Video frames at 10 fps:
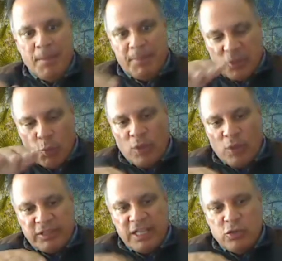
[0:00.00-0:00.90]
But the
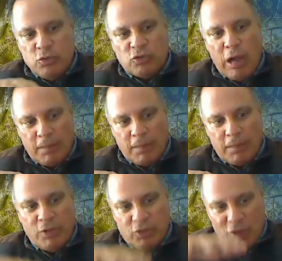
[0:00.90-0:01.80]
one thing you talk
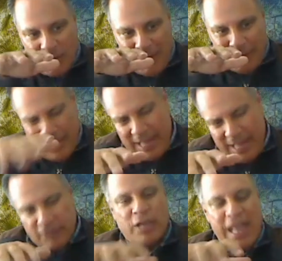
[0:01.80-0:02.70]
about when you talk about
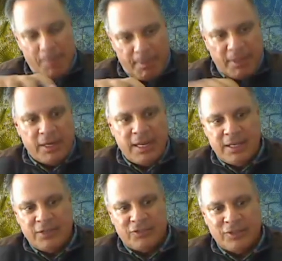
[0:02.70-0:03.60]
edge or
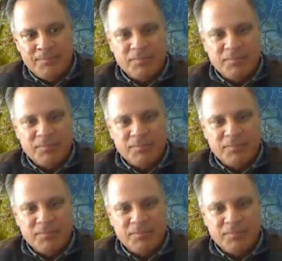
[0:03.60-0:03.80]
capability is